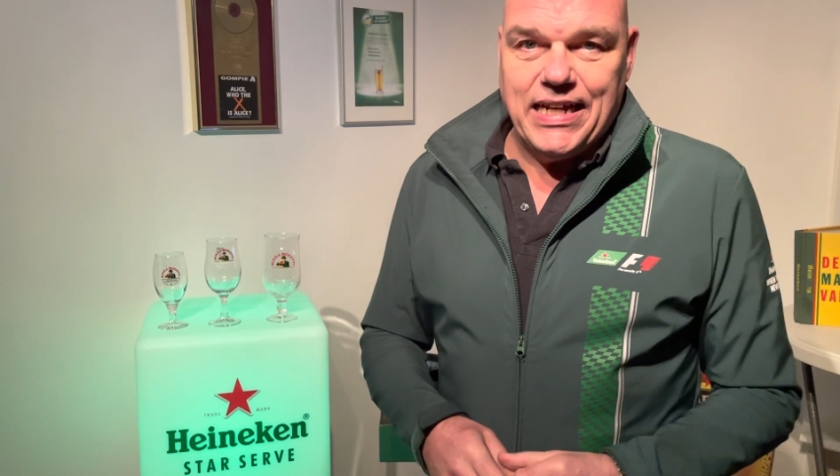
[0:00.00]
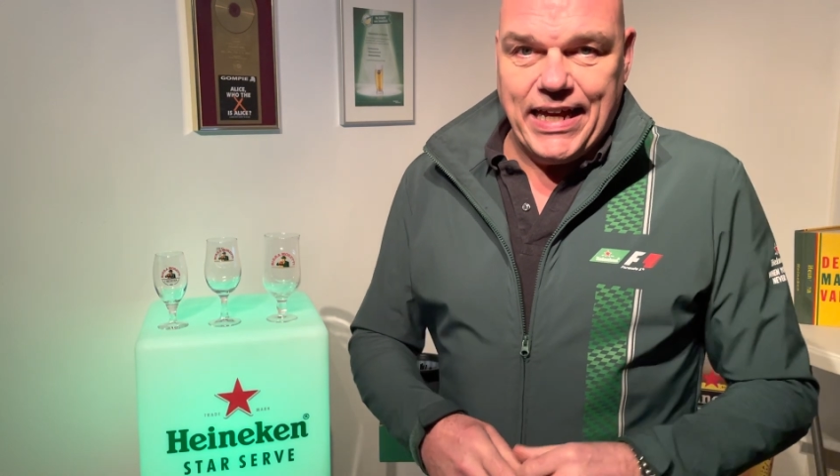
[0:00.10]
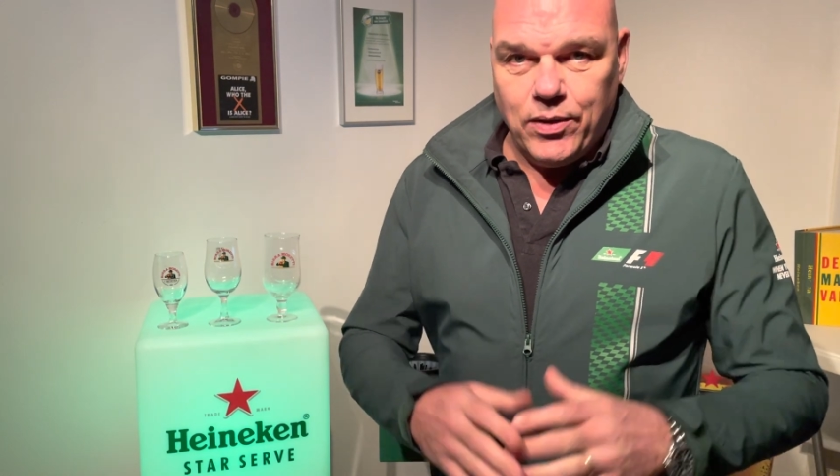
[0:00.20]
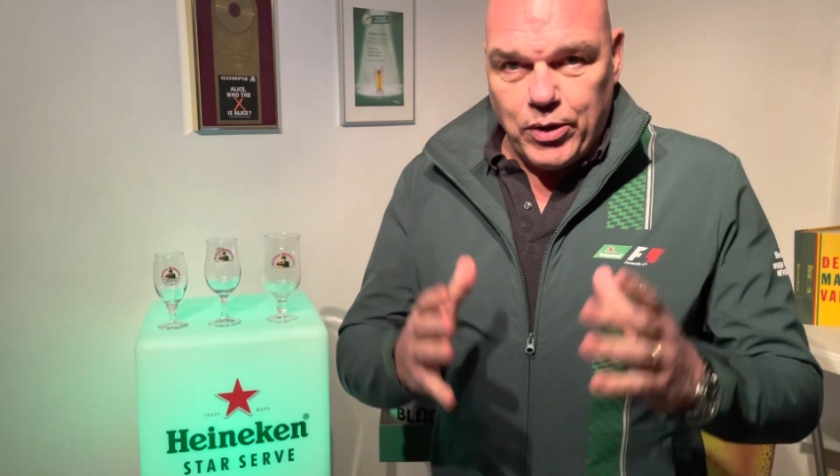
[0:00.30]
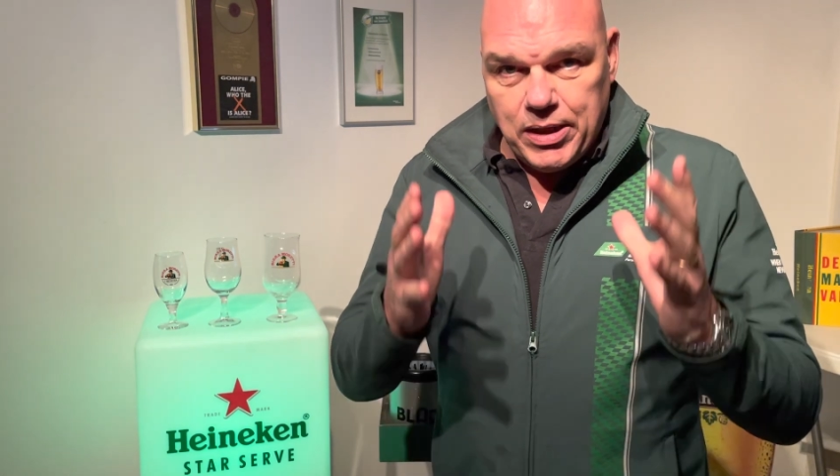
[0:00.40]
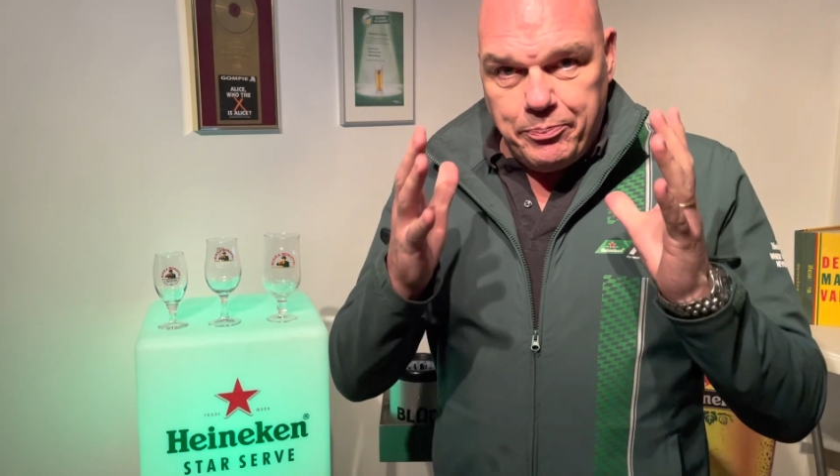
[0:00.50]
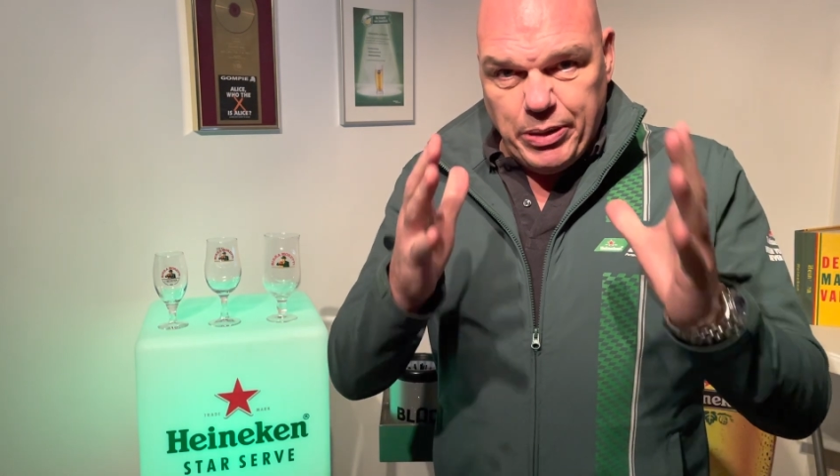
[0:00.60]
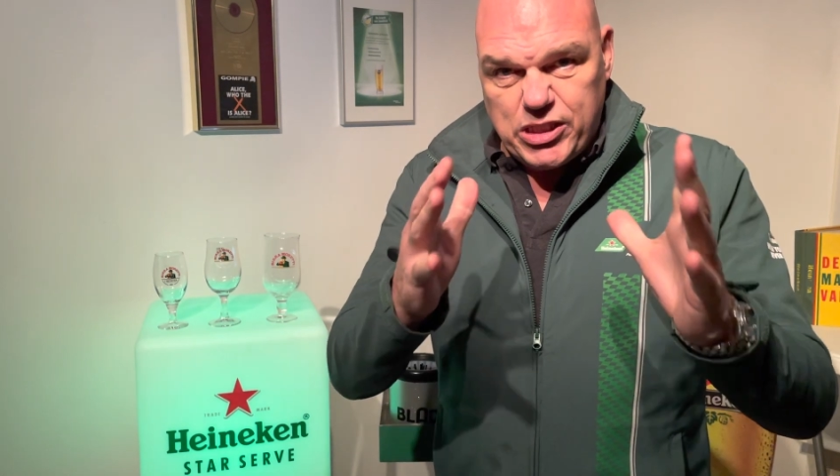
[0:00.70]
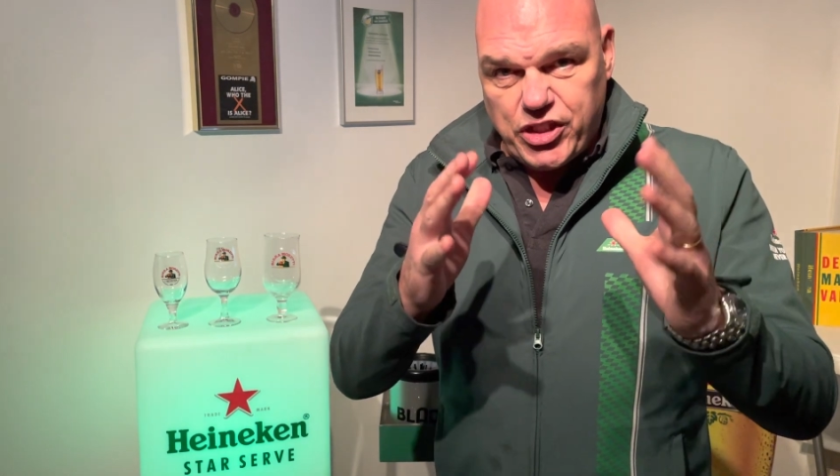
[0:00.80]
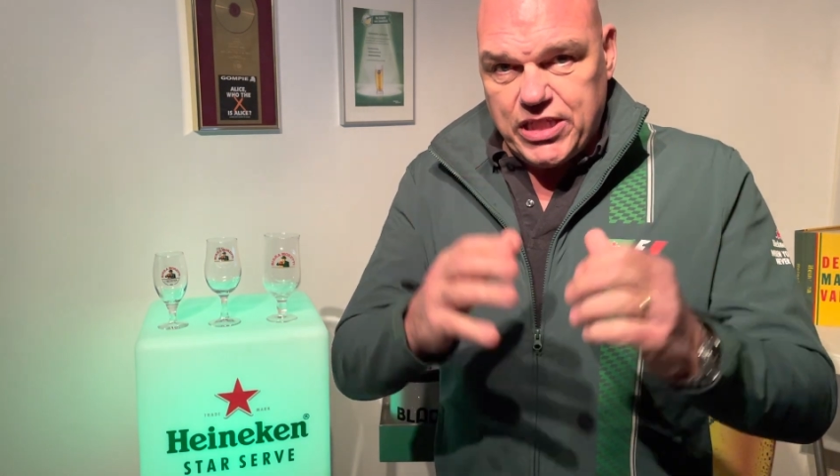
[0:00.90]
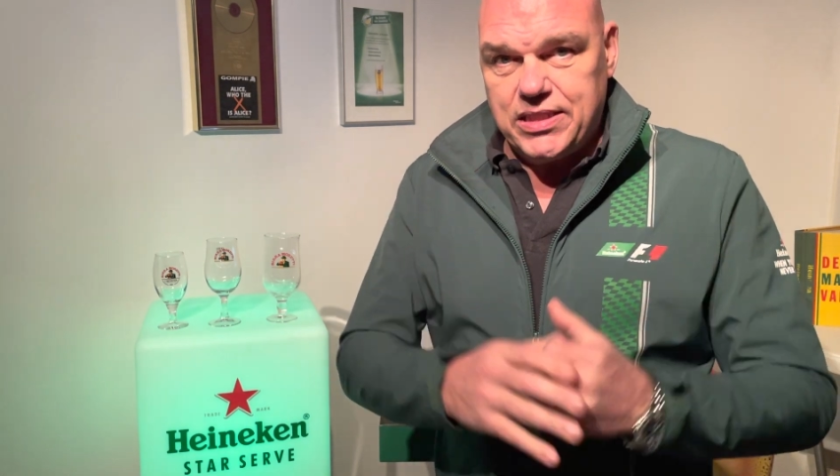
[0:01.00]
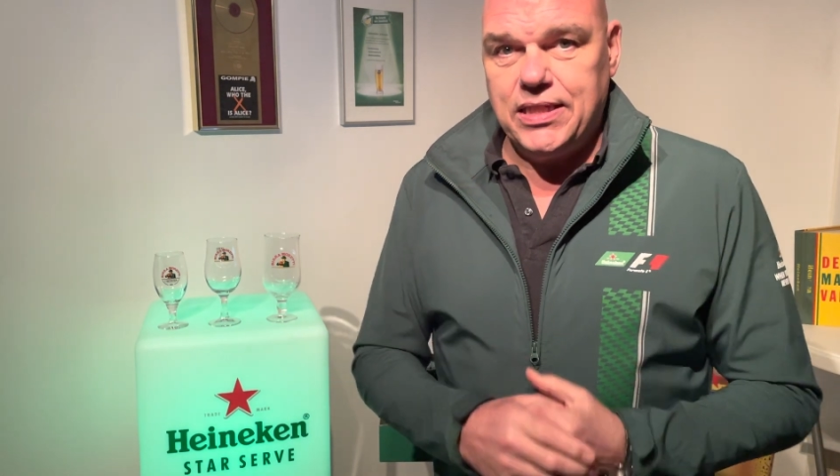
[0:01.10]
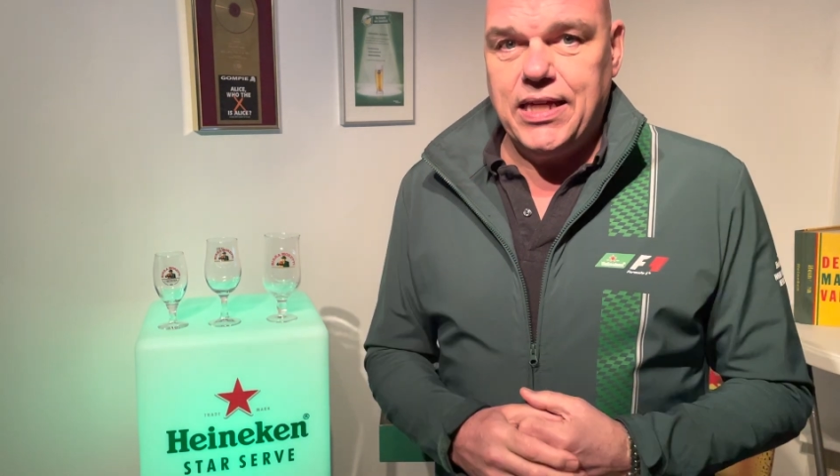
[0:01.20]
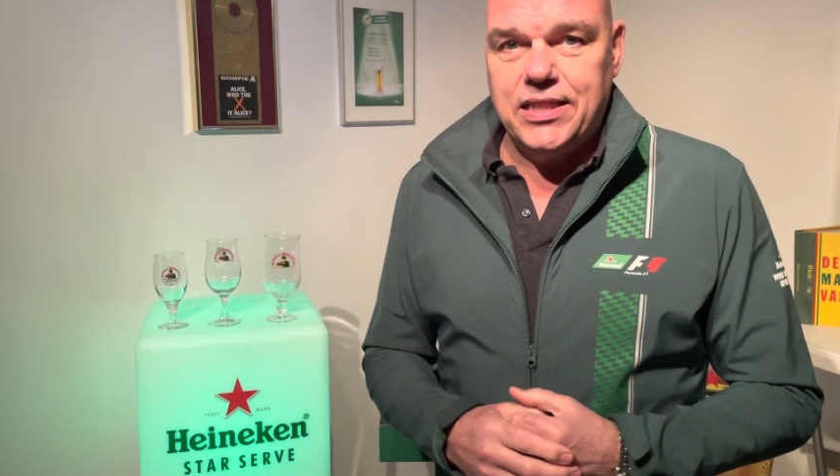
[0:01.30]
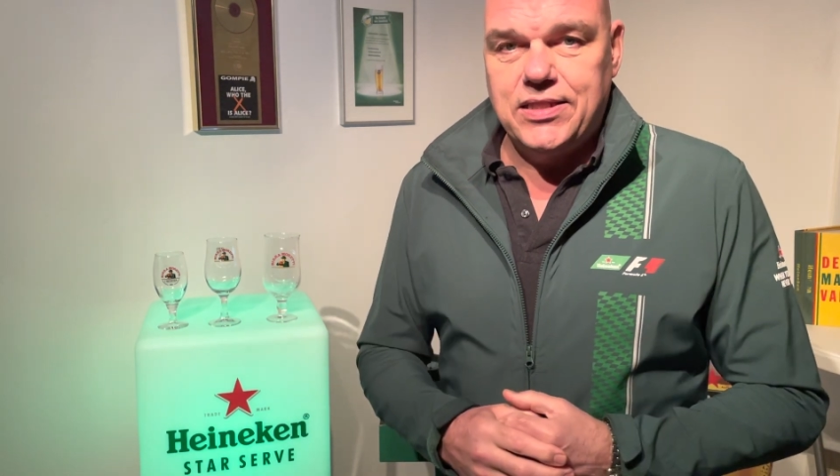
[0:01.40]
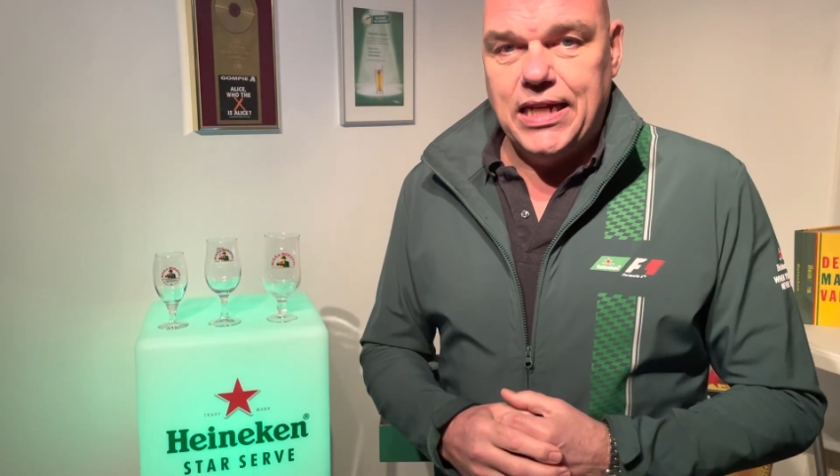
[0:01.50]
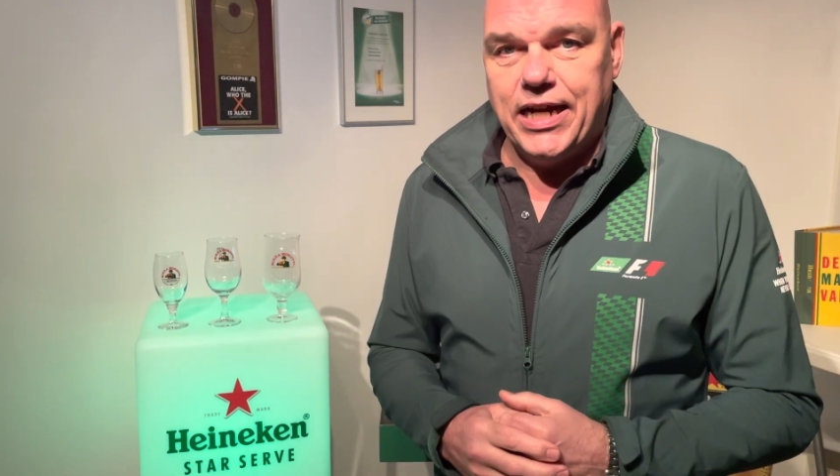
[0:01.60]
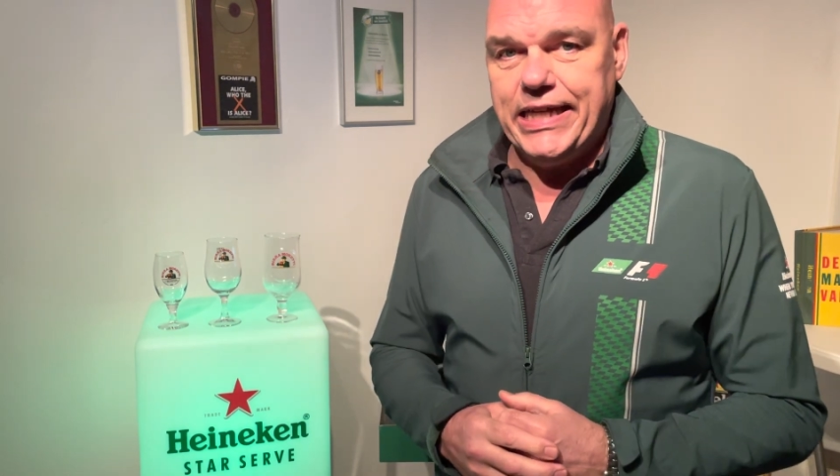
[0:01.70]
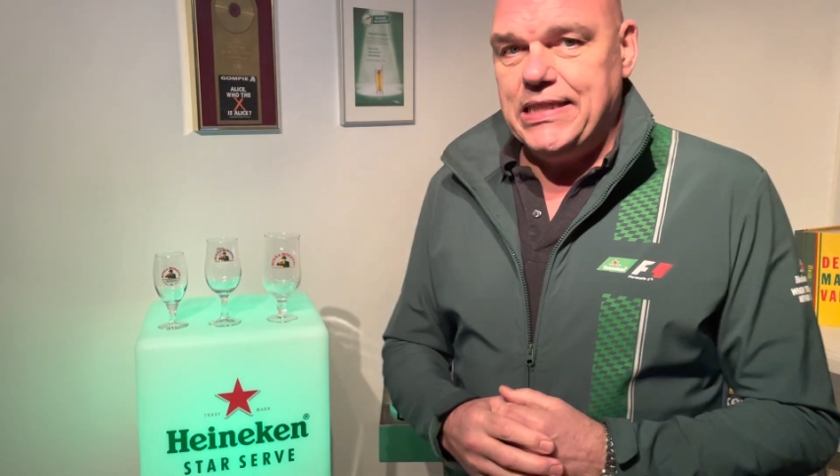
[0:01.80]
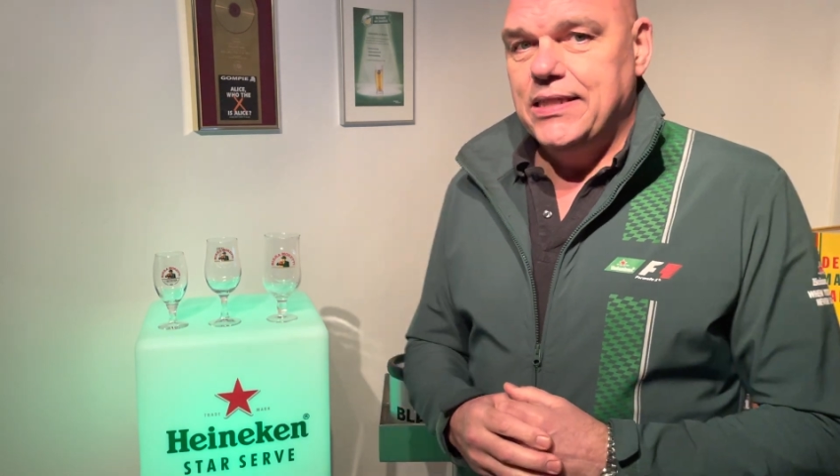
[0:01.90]
and I want to pitch it
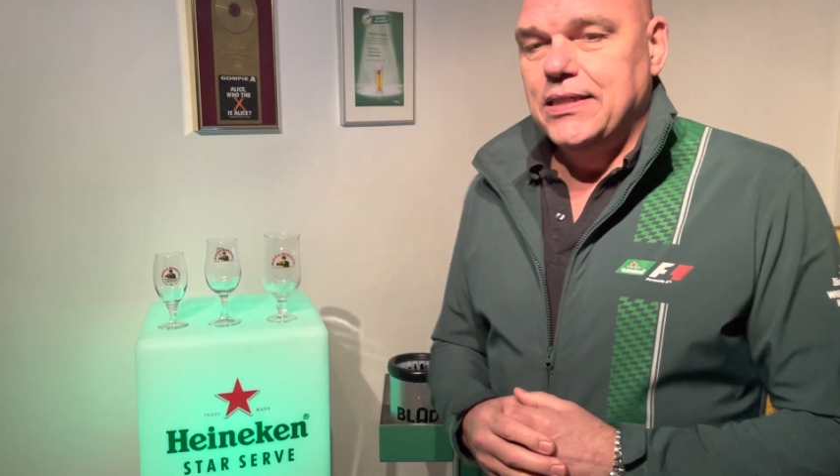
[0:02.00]
tonight.